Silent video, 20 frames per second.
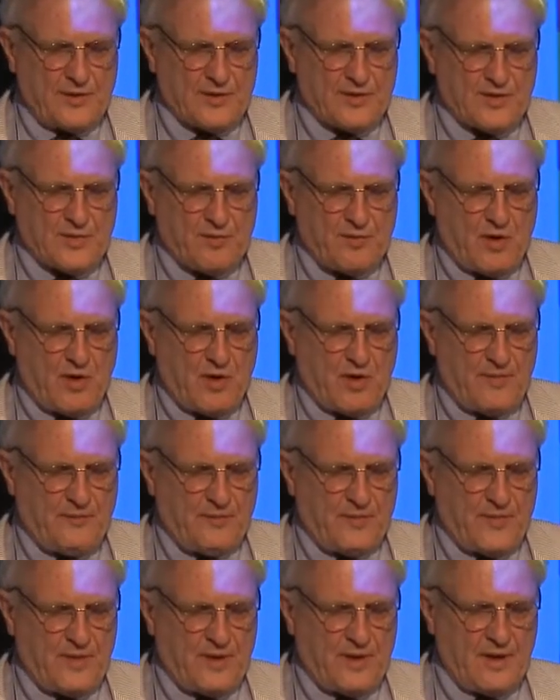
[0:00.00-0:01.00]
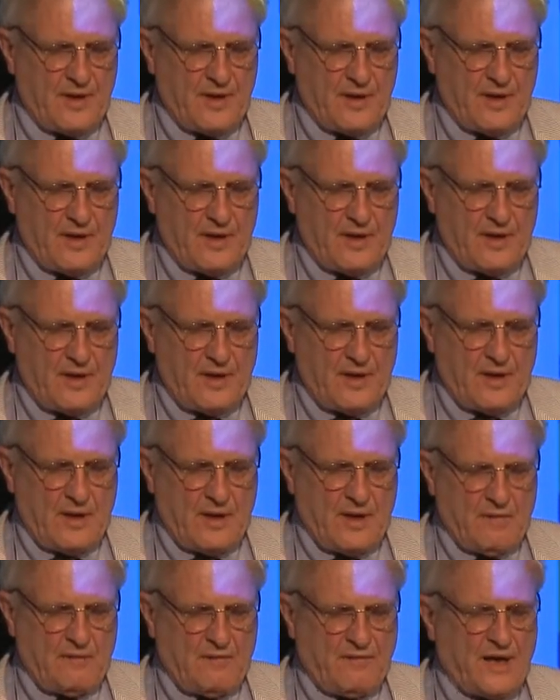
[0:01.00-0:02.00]
and small,
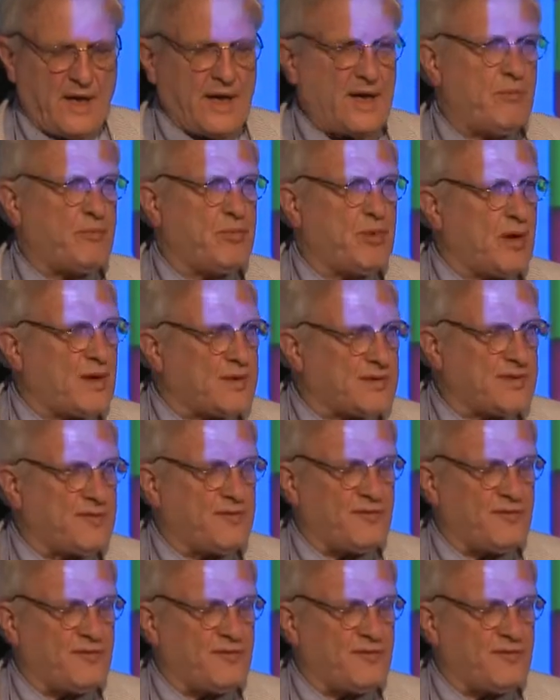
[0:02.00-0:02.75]
via proxy